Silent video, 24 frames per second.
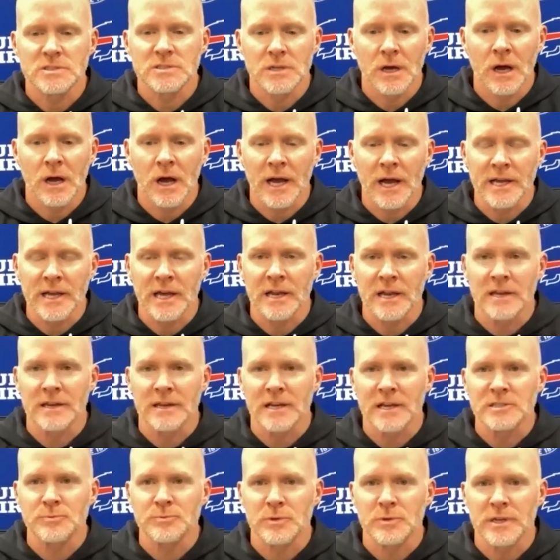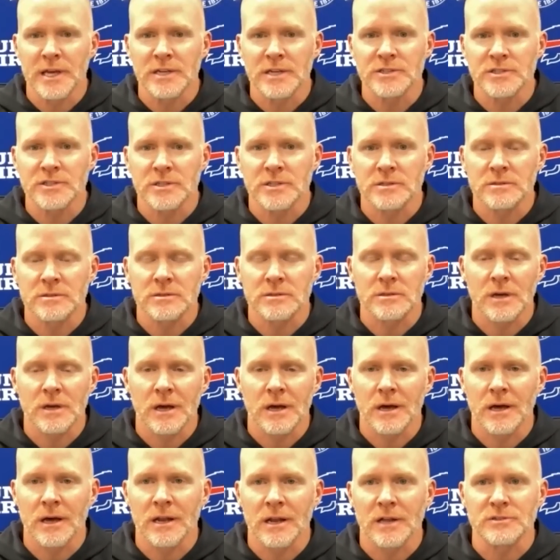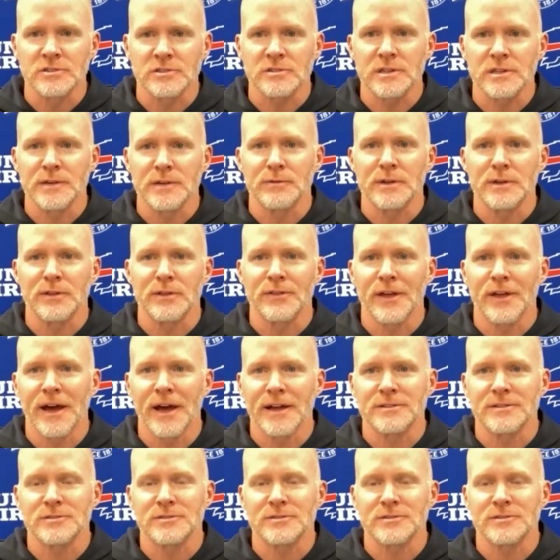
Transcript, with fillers: Uh, I got an explanation, uh, and I'll just leave it at that.